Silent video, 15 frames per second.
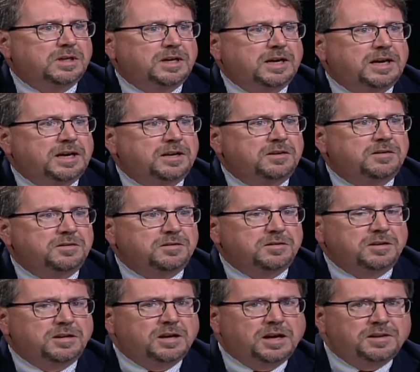And
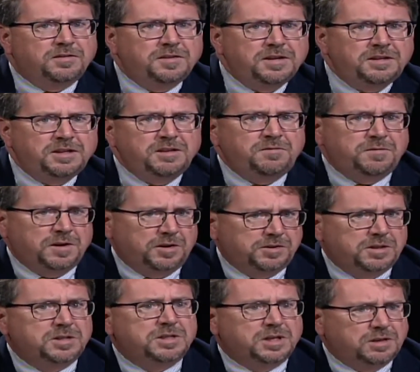I think they felt
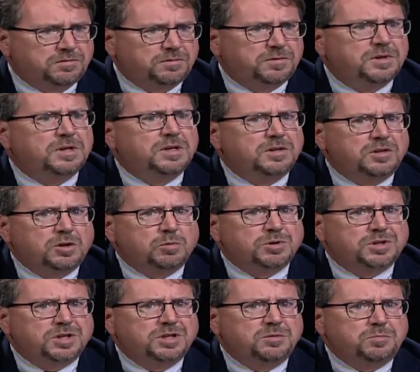as if there was
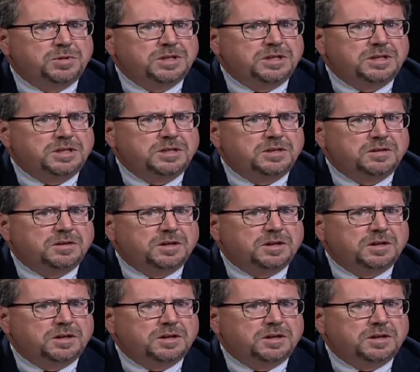going to be,